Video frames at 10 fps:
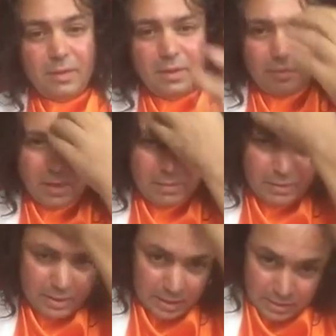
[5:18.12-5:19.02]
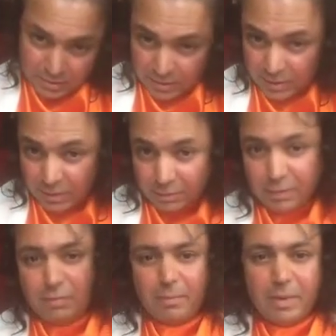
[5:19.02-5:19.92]
relevant
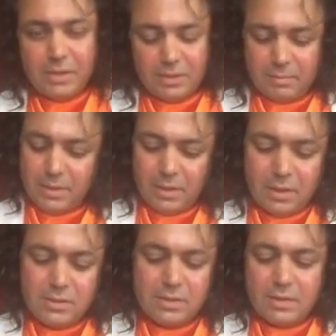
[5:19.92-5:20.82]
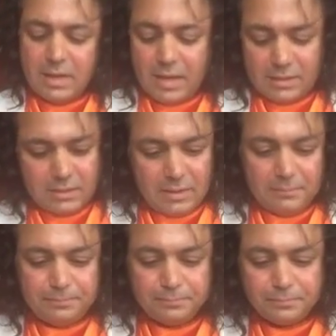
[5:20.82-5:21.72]
information. But other than that, Moksha
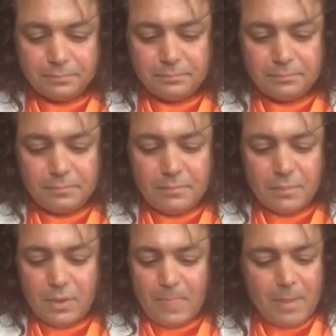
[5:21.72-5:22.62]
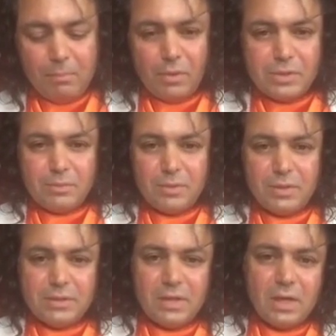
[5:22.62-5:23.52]
Mukti
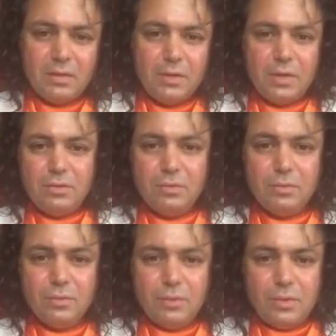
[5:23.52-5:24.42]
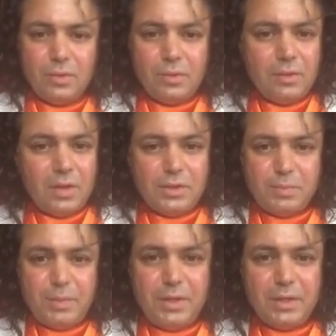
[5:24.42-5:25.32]
is not going to
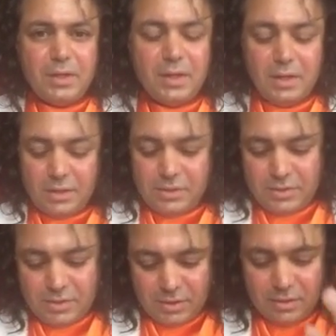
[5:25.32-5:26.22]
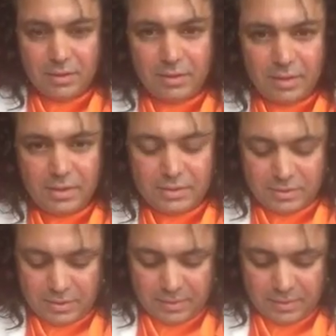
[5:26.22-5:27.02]
speak unless there is